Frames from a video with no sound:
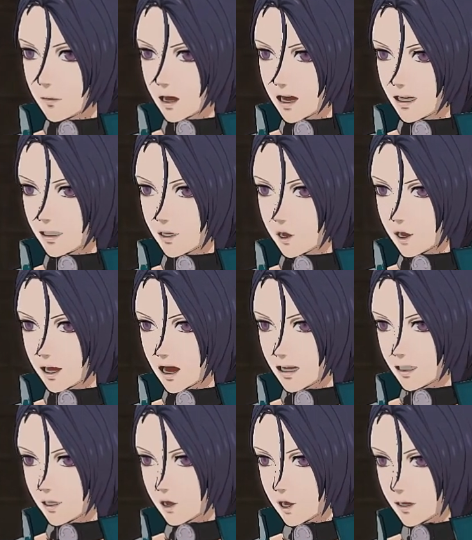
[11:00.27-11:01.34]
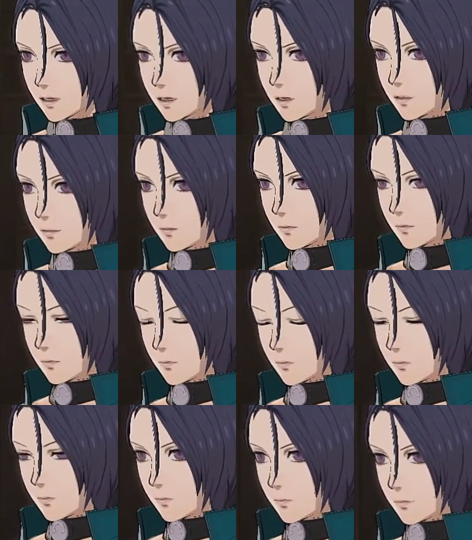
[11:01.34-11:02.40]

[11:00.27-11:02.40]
Maybe you and I will end up working together.